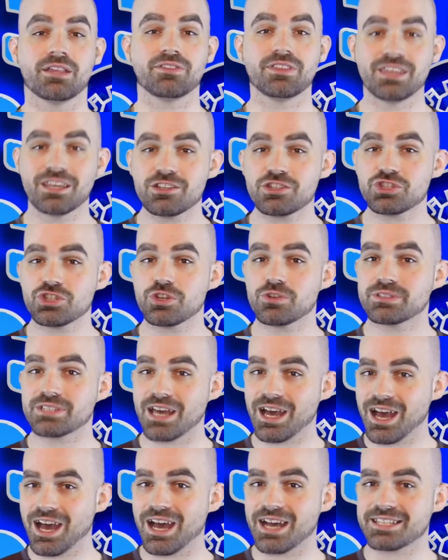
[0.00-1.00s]
The issue
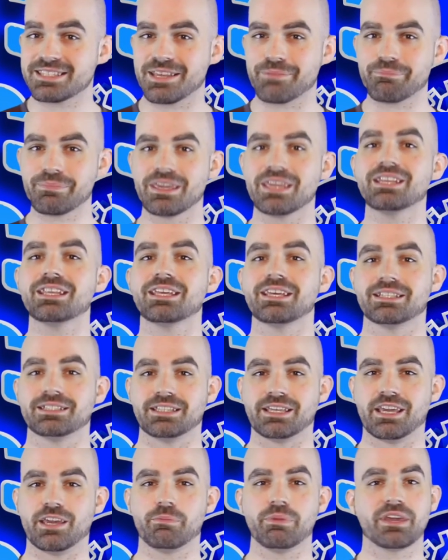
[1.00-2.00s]
to us
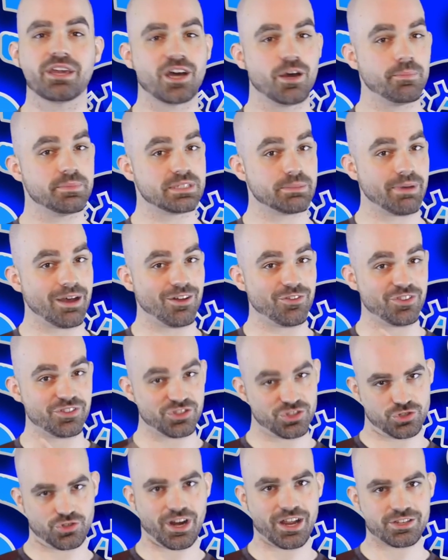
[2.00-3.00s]
immediately becomes about the
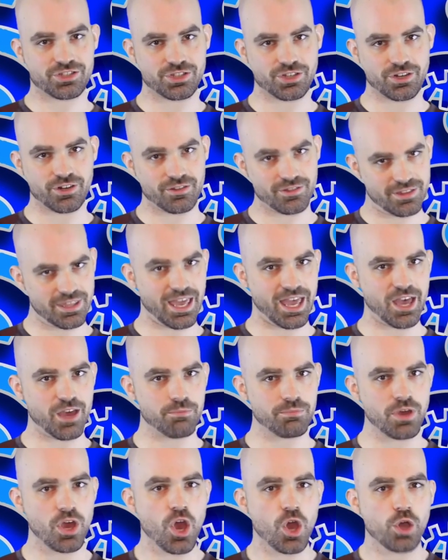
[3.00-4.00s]
stressor,
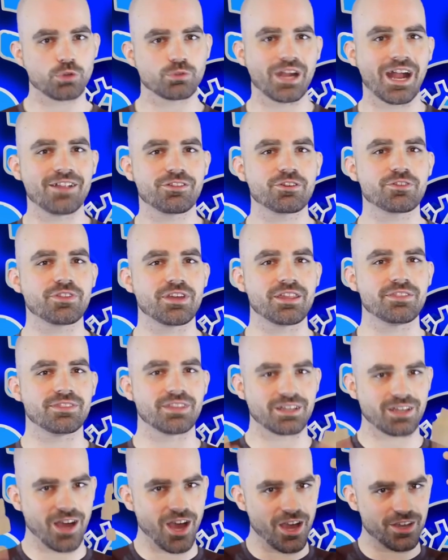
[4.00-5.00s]
them, rather than
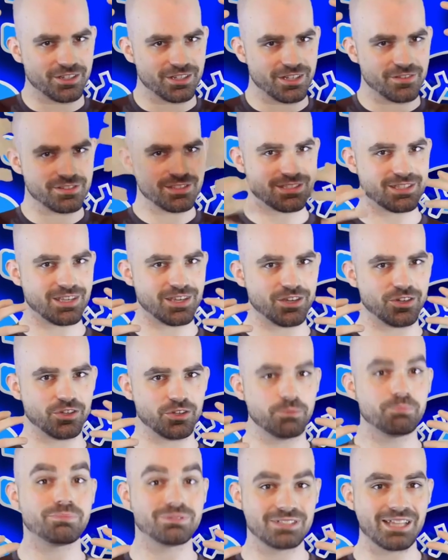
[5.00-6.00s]
the cognitive
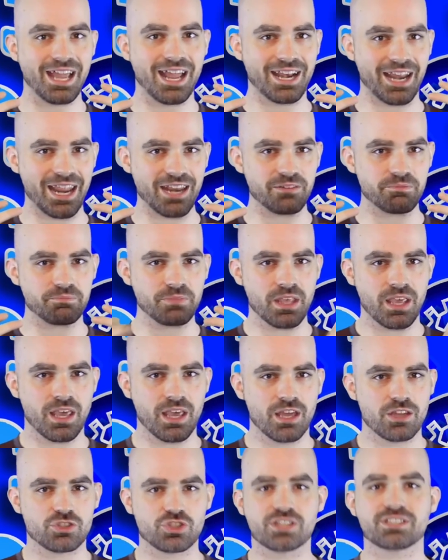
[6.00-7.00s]
skill, planning.
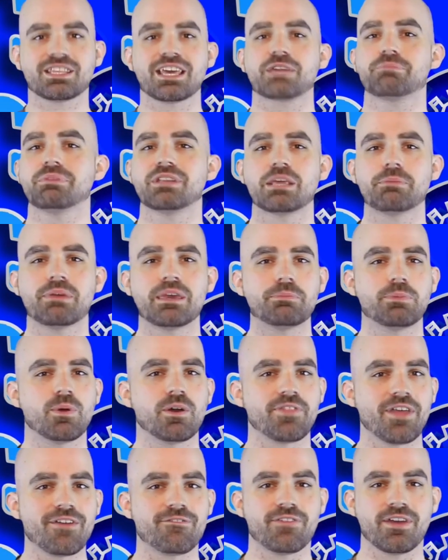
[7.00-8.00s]
Just like many people
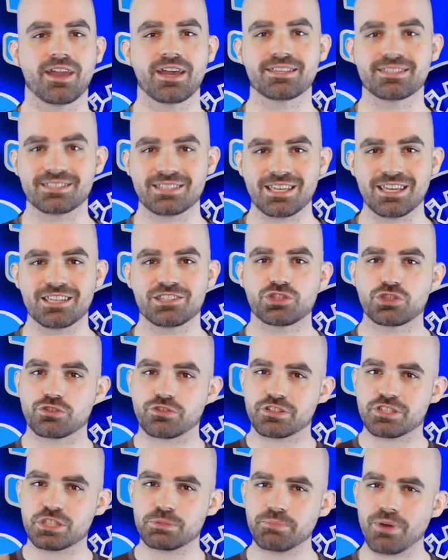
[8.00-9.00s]
with FASDs, the
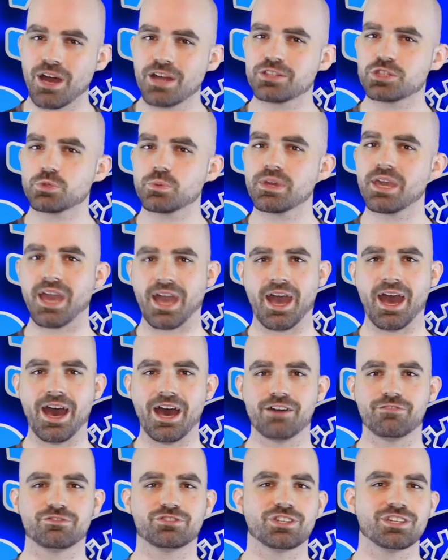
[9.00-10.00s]
response we
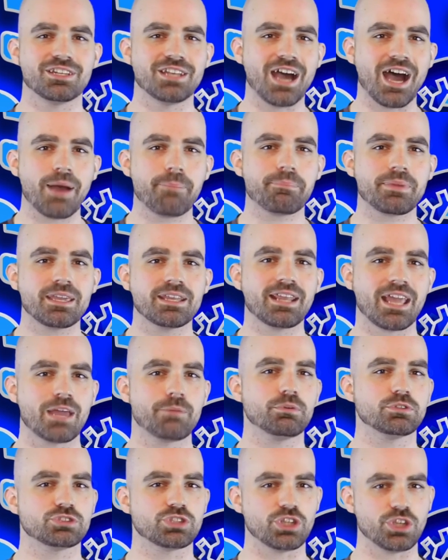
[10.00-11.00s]
have to not being
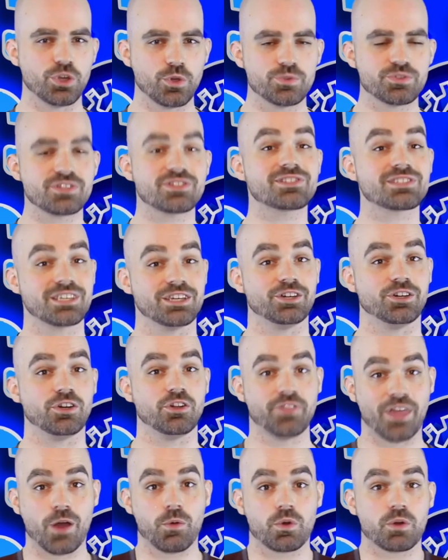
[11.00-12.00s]
able to use a
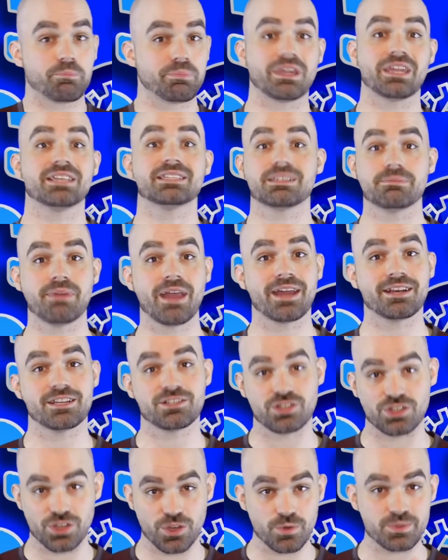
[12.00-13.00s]
skill that we're being demanded
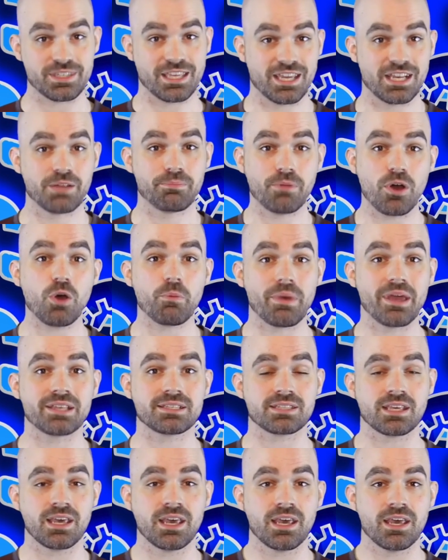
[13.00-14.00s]
to use in a
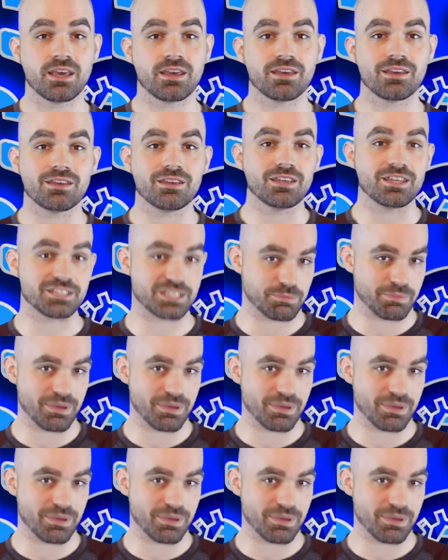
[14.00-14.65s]
moment is